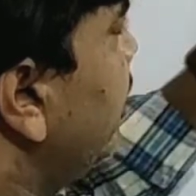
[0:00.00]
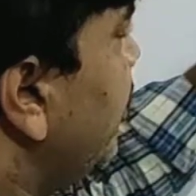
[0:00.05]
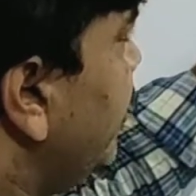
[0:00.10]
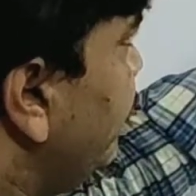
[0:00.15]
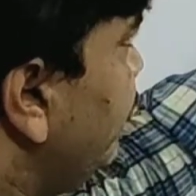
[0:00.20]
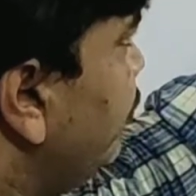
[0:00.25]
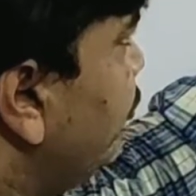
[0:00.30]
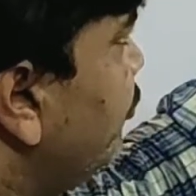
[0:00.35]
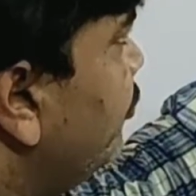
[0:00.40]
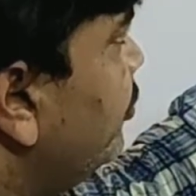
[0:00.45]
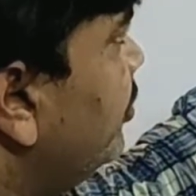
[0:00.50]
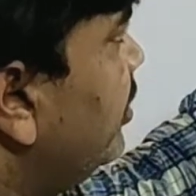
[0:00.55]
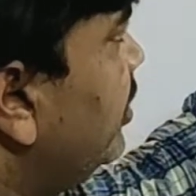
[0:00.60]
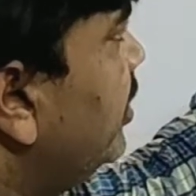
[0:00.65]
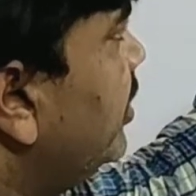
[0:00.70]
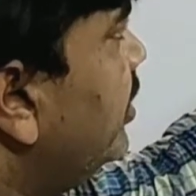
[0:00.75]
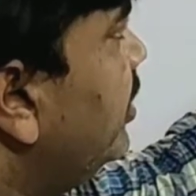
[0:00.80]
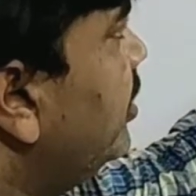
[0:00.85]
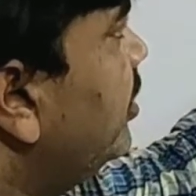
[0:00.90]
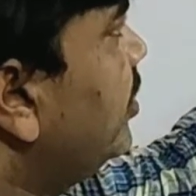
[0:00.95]
If
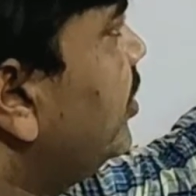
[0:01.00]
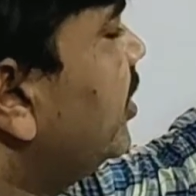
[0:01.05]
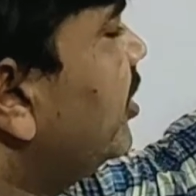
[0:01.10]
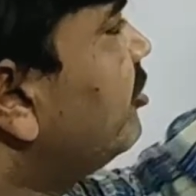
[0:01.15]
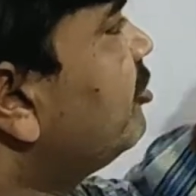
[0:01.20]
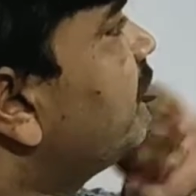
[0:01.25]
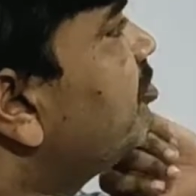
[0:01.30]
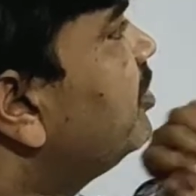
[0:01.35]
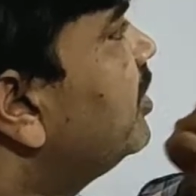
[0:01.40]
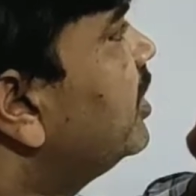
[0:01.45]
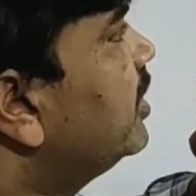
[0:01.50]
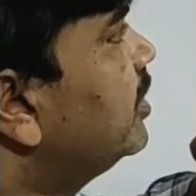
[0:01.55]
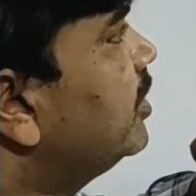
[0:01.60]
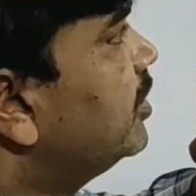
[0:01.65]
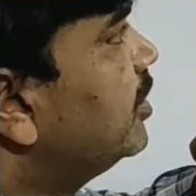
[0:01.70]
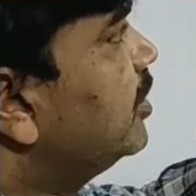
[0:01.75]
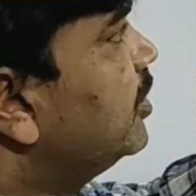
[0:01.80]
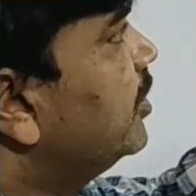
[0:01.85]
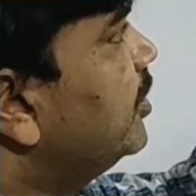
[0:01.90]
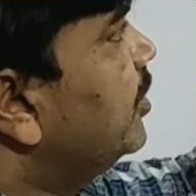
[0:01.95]
F
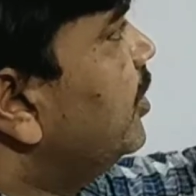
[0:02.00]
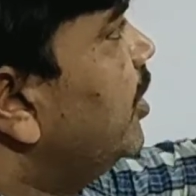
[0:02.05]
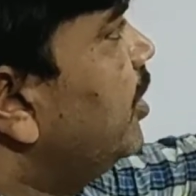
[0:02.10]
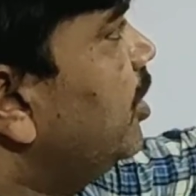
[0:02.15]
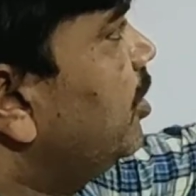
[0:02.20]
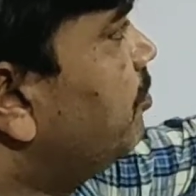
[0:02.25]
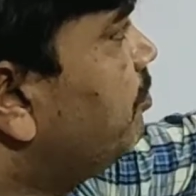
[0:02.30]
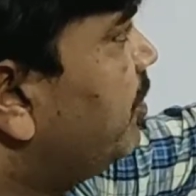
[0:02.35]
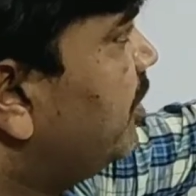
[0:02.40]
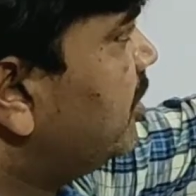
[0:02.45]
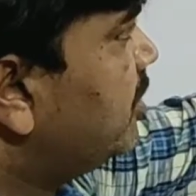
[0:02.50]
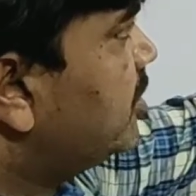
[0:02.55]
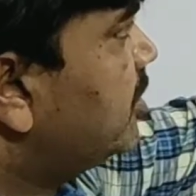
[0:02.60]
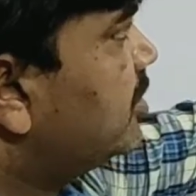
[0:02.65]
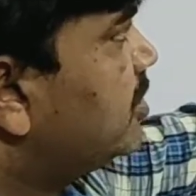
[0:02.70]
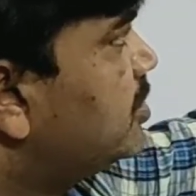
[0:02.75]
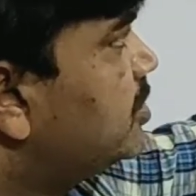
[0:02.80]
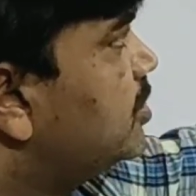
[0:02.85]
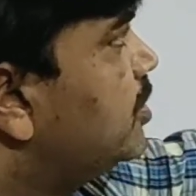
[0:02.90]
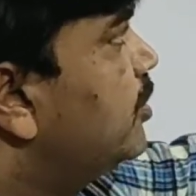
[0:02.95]
bar
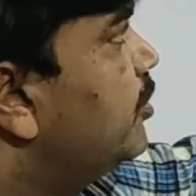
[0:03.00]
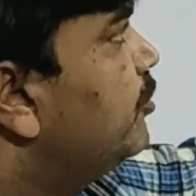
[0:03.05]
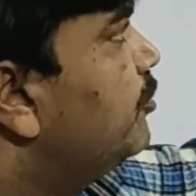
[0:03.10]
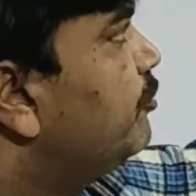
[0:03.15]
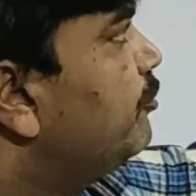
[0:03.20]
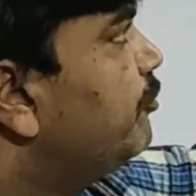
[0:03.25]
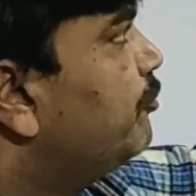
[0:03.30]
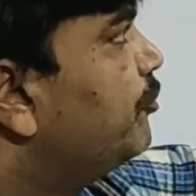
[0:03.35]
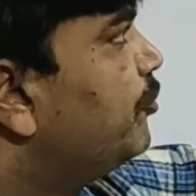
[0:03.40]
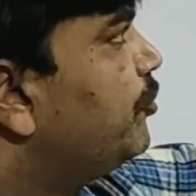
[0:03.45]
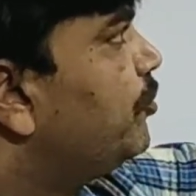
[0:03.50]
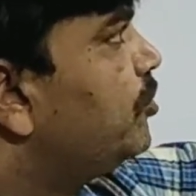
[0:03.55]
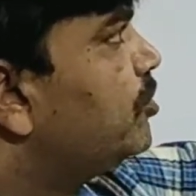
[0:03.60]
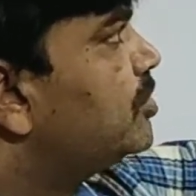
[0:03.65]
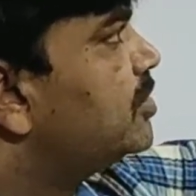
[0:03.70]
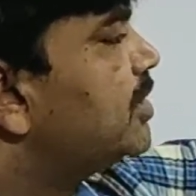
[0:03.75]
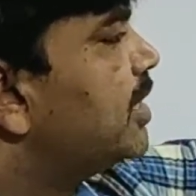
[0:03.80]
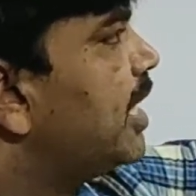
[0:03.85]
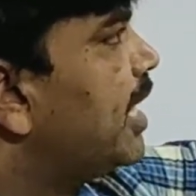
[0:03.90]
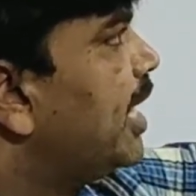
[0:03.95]
represents
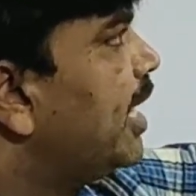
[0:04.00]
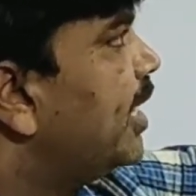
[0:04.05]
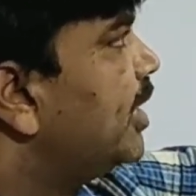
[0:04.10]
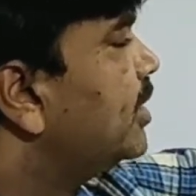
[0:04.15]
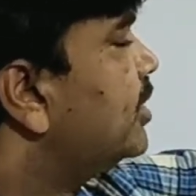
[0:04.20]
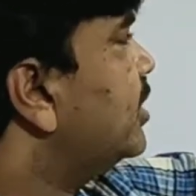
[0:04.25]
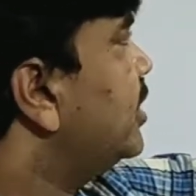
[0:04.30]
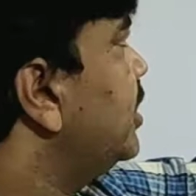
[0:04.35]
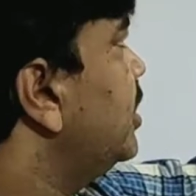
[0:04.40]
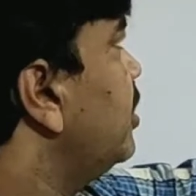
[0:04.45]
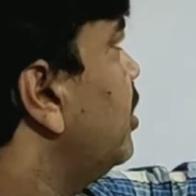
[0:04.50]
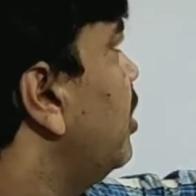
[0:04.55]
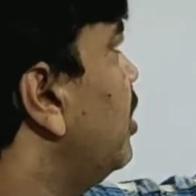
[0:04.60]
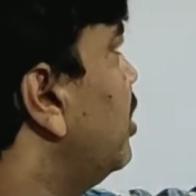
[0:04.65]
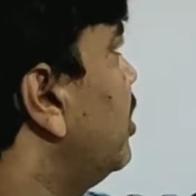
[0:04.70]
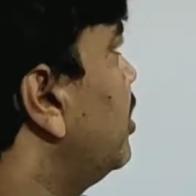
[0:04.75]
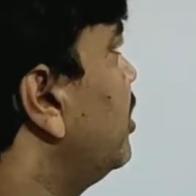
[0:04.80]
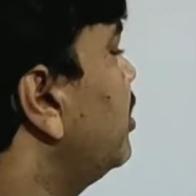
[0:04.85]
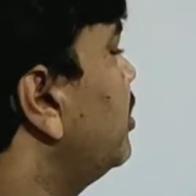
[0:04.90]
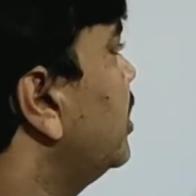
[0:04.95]
force acting
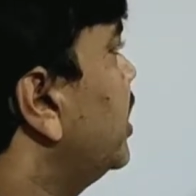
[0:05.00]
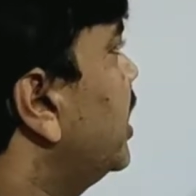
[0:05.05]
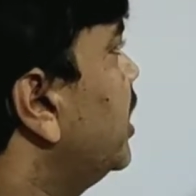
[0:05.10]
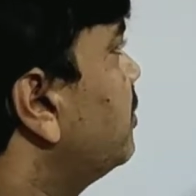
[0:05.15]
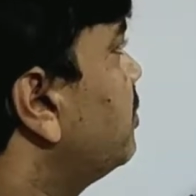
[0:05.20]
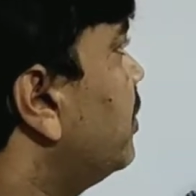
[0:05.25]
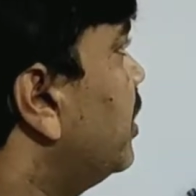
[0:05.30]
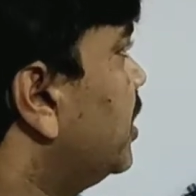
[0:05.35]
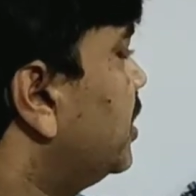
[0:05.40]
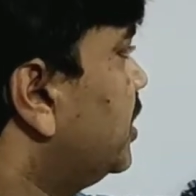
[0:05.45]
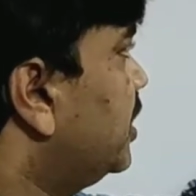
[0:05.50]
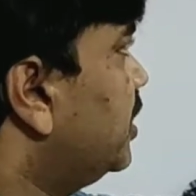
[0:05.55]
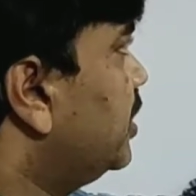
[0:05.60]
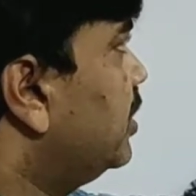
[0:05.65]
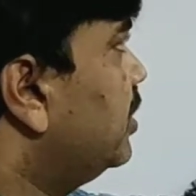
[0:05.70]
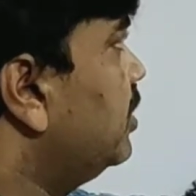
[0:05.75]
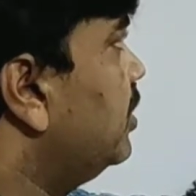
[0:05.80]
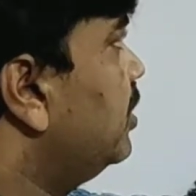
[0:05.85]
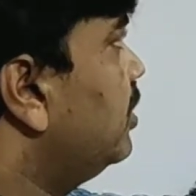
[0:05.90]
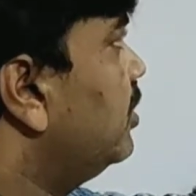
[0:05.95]
on a
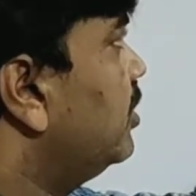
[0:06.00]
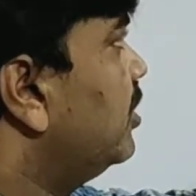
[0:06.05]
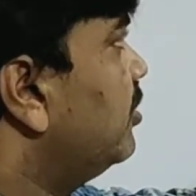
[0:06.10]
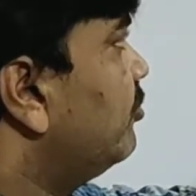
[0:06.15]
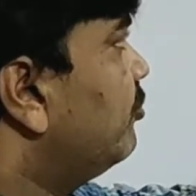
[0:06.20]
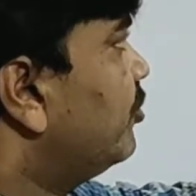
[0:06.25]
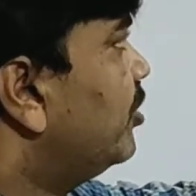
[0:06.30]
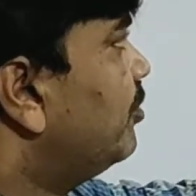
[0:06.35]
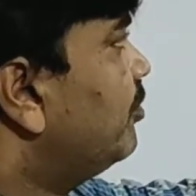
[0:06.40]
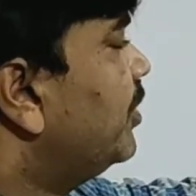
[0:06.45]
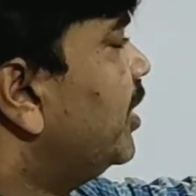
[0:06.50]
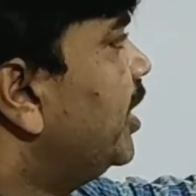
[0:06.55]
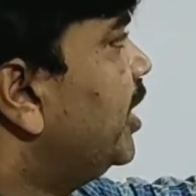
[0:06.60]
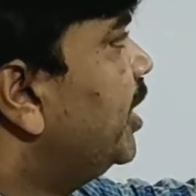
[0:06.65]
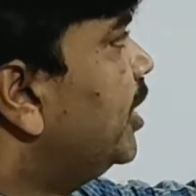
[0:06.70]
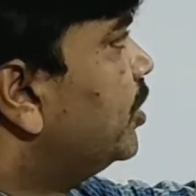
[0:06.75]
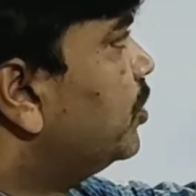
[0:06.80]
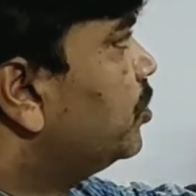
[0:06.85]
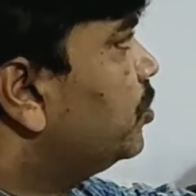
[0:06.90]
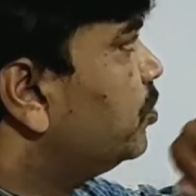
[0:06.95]
particle from
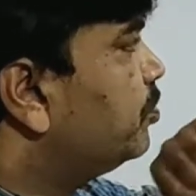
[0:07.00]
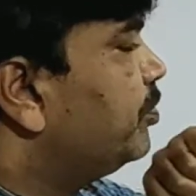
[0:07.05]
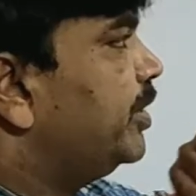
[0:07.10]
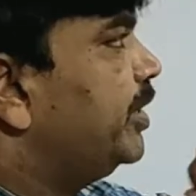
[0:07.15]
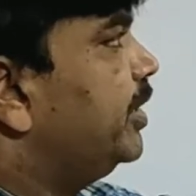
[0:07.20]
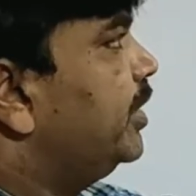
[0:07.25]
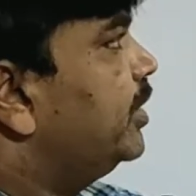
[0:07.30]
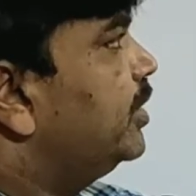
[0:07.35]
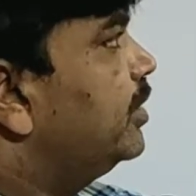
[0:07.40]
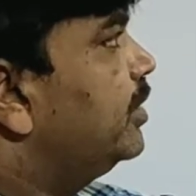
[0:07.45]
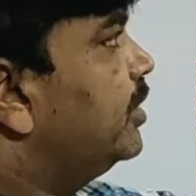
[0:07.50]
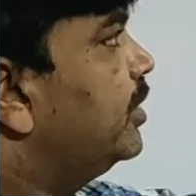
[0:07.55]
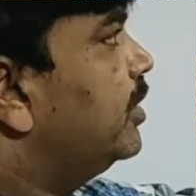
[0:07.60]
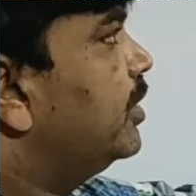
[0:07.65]
A to B,